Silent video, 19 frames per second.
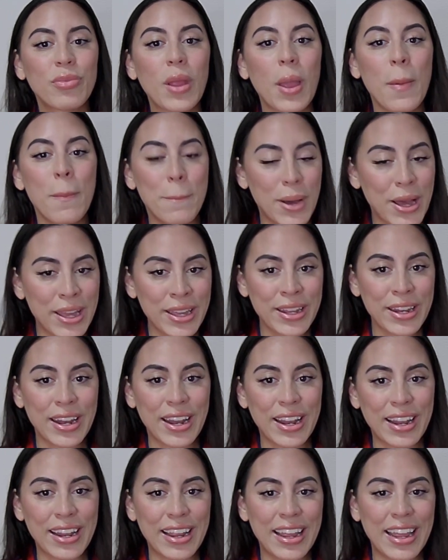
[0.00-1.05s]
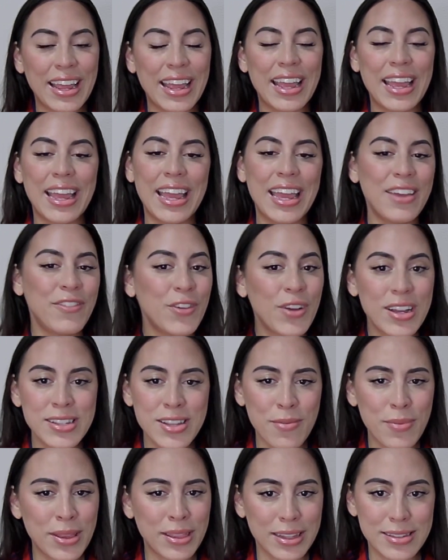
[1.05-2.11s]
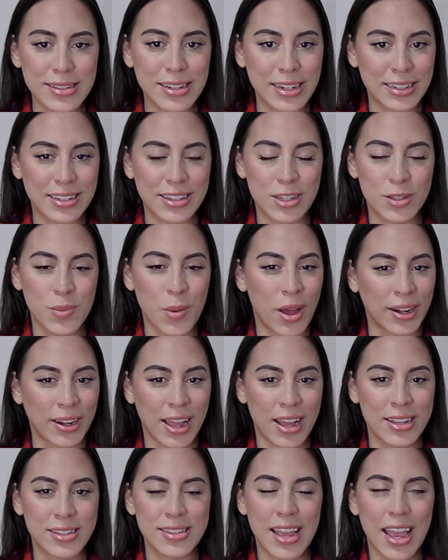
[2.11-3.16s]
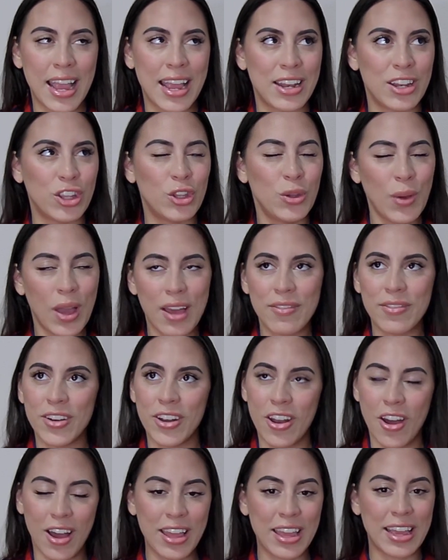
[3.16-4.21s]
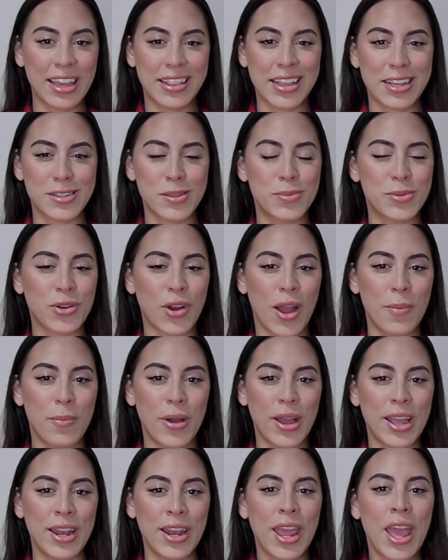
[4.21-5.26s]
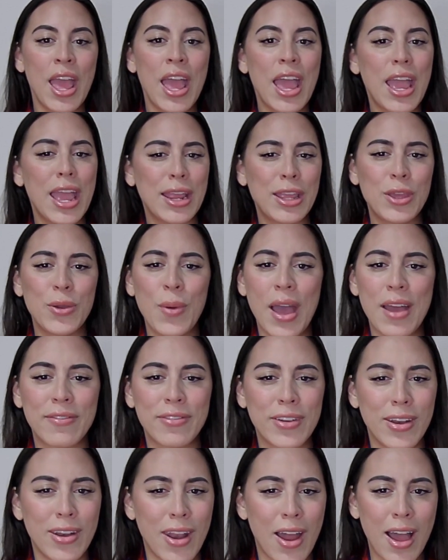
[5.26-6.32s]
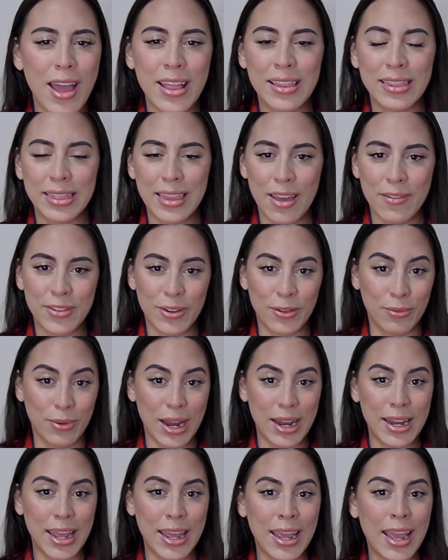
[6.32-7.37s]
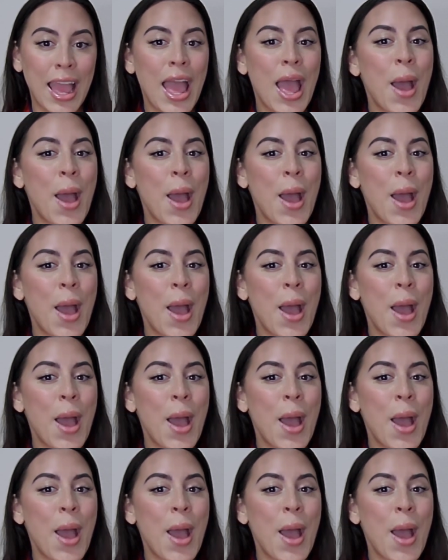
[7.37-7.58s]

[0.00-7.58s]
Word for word: But if you guys have been listening to this podcast and you have not hit that subscribe button and you have not left a rating,